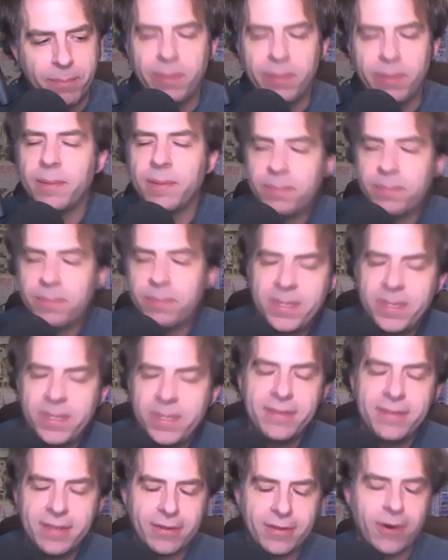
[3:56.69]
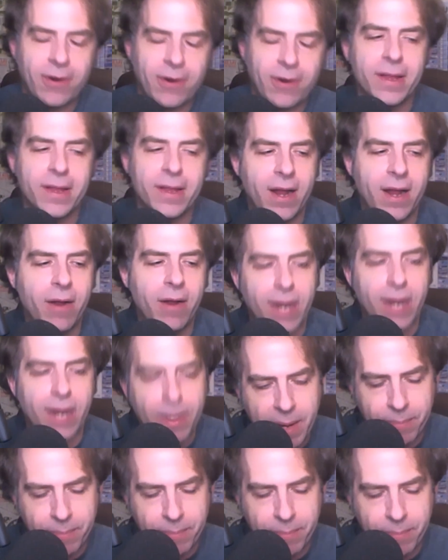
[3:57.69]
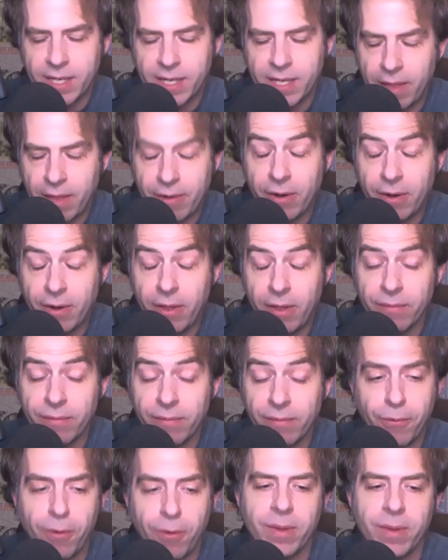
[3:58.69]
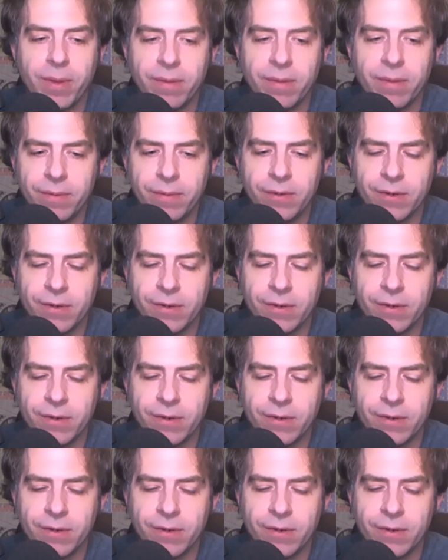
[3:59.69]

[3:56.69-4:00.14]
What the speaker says: pieces already there that I might put together in another form in the future.